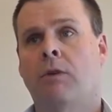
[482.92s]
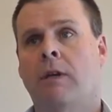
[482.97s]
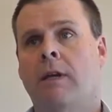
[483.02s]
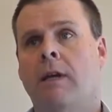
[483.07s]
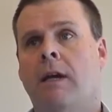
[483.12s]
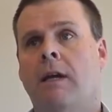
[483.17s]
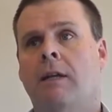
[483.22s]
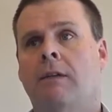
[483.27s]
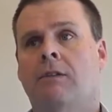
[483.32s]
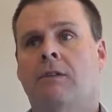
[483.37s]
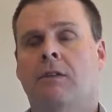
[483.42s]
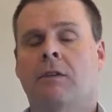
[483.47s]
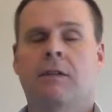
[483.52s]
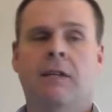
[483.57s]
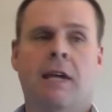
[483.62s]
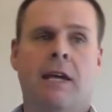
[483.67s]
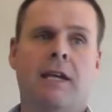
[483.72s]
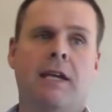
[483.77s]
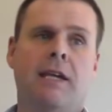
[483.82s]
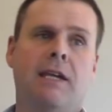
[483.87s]
regards to
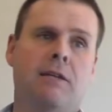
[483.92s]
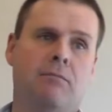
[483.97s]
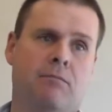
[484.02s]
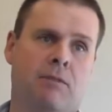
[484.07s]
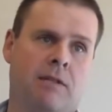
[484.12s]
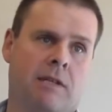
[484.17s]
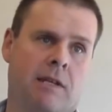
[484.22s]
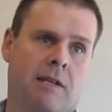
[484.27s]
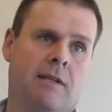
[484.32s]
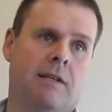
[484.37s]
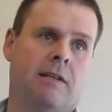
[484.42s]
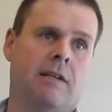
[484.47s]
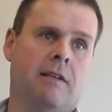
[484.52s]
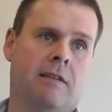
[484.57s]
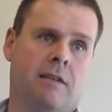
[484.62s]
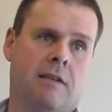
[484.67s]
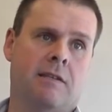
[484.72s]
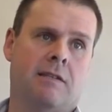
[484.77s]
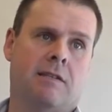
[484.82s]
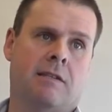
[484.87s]
decking in particular,
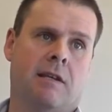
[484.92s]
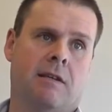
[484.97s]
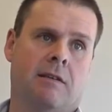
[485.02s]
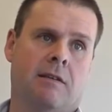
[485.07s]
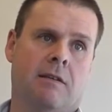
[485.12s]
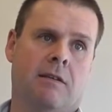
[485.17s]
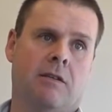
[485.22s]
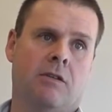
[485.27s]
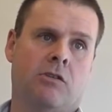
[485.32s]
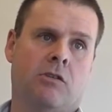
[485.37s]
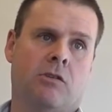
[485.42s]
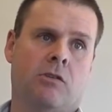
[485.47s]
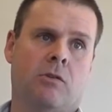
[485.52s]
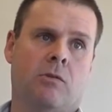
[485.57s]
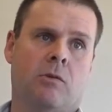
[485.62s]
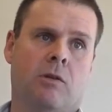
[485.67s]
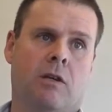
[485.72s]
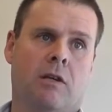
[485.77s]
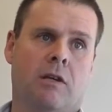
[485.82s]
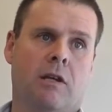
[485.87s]
there's that
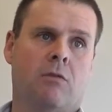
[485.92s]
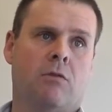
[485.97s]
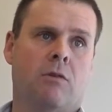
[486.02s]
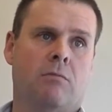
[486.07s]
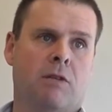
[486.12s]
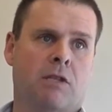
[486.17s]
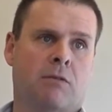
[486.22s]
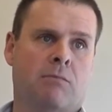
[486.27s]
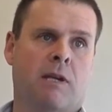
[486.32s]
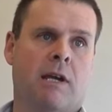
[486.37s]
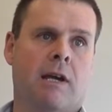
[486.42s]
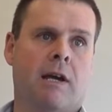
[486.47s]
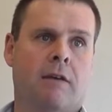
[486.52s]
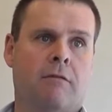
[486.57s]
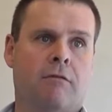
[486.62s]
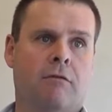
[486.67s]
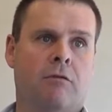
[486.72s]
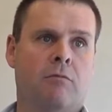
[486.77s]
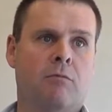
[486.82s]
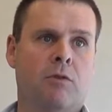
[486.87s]
issue, and I know it must be
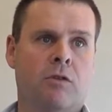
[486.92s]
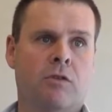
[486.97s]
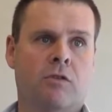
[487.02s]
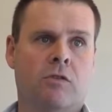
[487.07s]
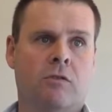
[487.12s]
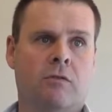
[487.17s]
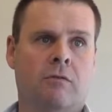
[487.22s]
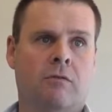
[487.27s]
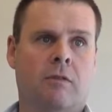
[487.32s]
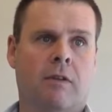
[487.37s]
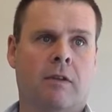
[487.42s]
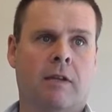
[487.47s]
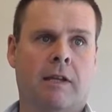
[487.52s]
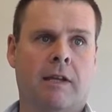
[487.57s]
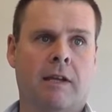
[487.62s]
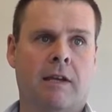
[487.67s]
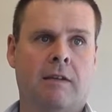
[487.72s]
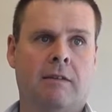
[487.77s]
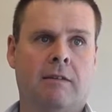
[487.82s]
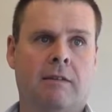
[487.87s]
hard for a merchant. They
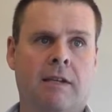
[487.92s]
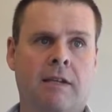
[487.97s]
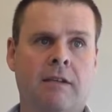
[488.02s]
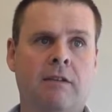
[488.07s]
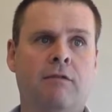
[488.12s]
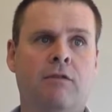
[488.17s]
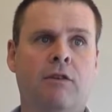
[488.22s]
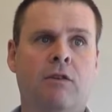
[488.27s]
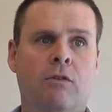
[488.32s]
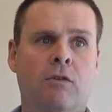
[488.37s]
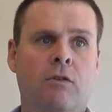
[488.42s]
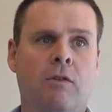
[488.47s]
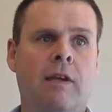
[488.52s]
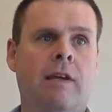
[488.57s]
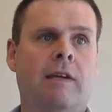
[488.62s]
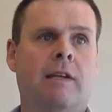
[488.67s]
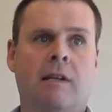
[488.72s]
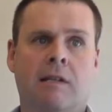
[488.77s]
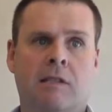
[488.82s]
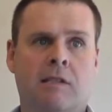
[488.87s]
can't interview
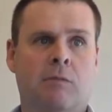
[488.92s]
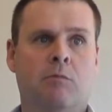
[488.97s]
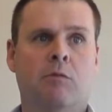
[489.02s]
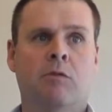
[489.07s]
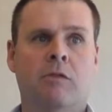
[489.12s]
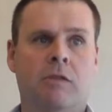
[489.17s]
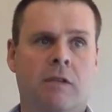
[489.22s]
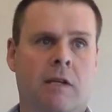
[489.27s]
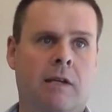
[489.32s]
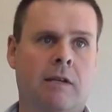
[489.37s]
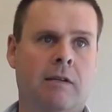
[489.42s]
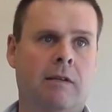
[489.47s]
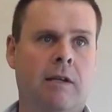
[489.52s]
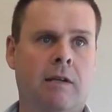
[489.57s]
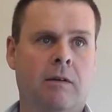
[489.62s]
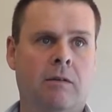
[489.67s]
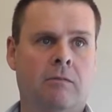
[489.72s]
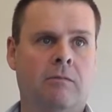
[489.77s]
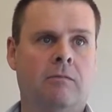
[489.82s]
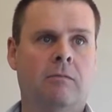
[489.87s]
their customer and say,
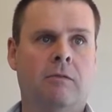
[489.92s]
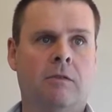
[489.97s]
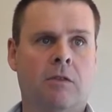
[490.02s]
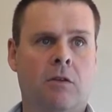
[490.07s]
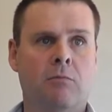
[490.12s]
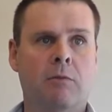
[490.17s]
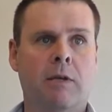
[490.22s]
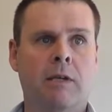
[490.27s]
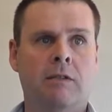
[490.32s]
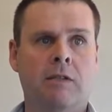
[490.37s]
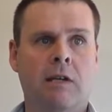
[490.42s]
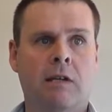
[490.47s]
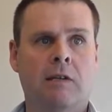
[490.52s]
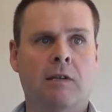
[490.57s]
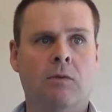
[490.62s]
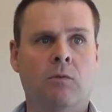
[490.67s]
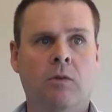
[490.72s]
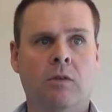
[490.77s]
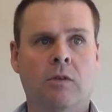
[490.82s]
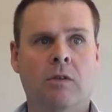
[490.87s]
now tell me
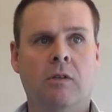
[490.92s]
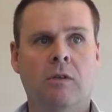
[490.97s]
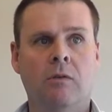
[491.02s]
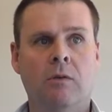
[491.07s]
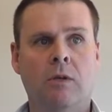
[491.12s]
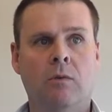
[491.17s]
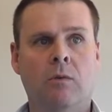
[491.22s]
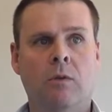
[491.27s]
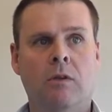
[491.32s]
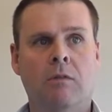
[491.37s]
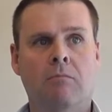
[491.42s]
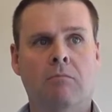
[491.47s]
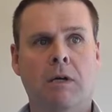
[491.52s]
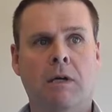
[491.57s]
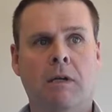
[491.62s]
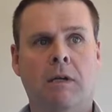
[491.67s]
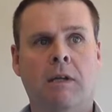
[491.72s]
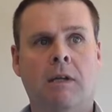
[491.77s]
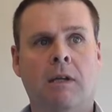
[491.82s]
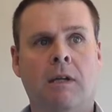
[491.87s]
exactly what you're doing with it,
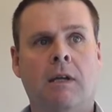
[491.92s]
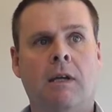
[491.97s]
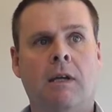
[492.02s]
but